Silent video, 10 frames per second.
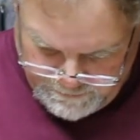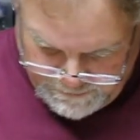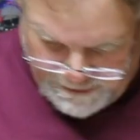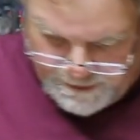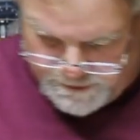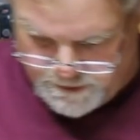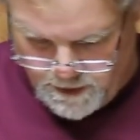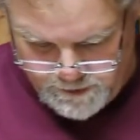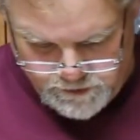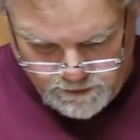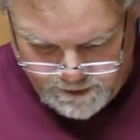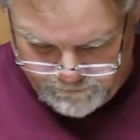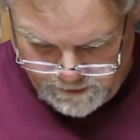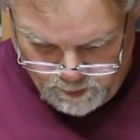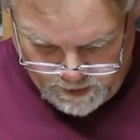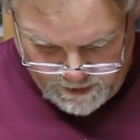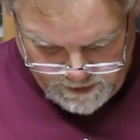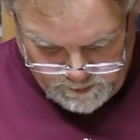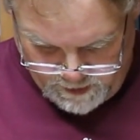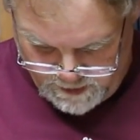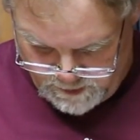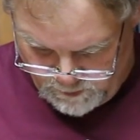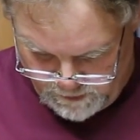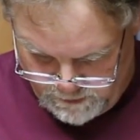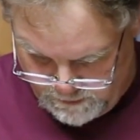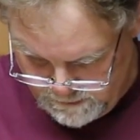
as non-destructively as possible